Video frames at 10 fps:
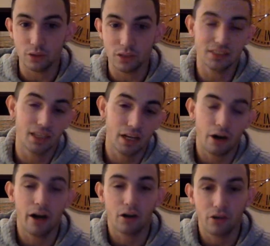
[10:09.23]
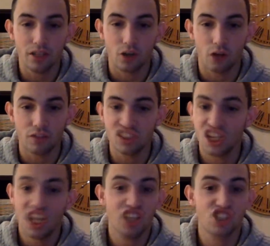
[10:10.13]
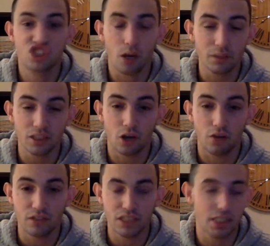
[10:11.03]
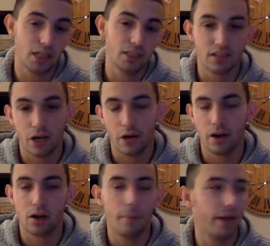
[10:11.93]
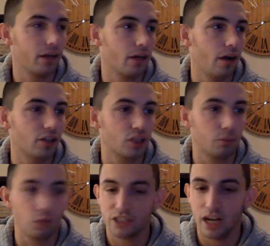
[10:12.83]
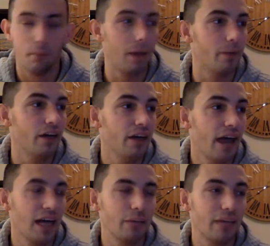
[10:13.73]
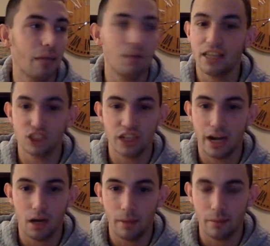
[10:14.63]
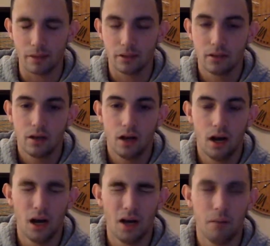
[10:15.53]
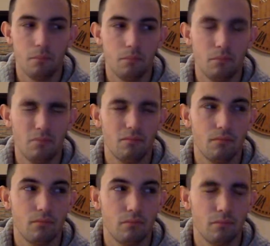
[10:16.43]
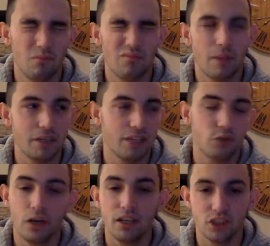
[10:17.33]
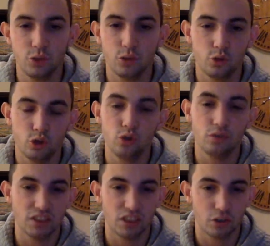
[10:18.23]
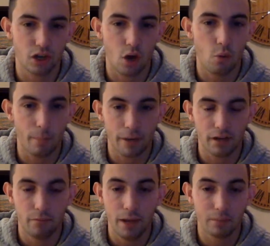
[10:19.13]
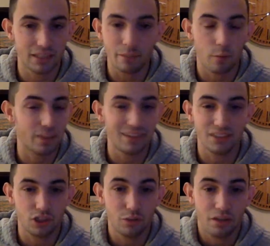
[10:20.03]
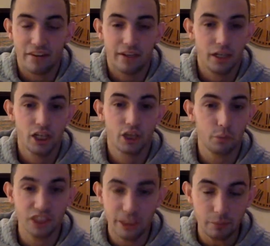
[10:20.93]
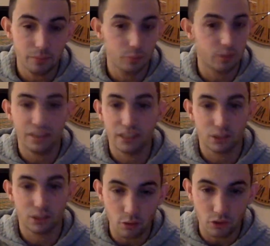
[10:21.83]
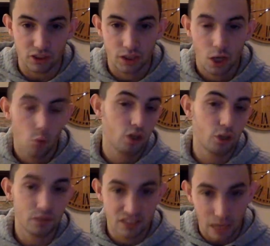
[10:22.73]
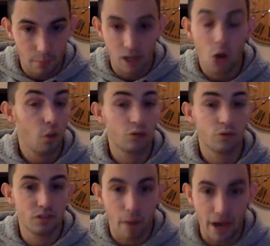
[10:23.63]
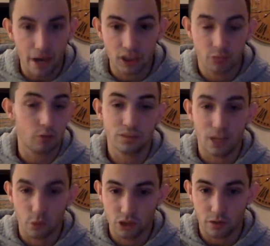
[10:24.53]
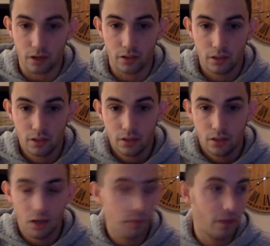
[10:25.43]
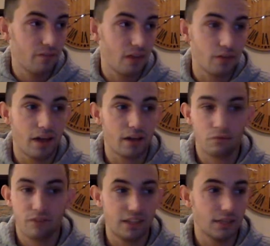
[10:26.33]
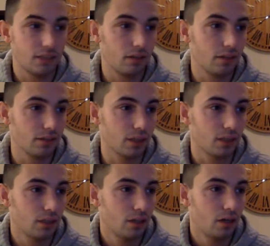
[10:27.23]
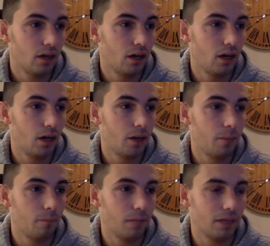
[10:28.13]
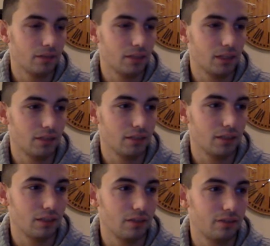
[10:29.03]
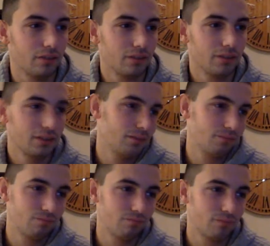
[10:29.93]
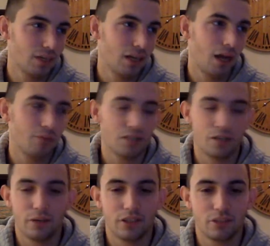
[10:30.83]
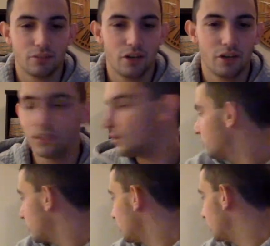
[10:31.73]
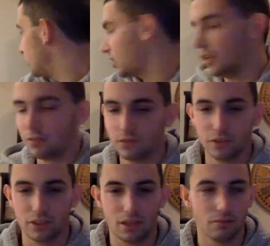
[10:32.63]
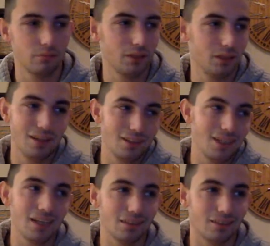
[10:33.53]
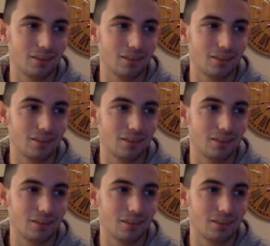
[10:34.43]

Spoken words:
then he said, all right, I'll go to the Dolphins. He stunk with the Dolphins, and then he decided, all right, I'll come back to college, coach at Alabama, and he became a legend at Alabama. I mean, if you're LSU, you do have to sit there and go, what might have been. But think about, with LSU, they've had 3 championships with their last 3 coaches. Whether it was Saban, whether it was Miles, whether it was Ed Orgeron, they've had a fantastic legacy. And the Lake Euless. I'm sorry, Ranch. I'm sorry that you have such hatred for Nick Saban. But again,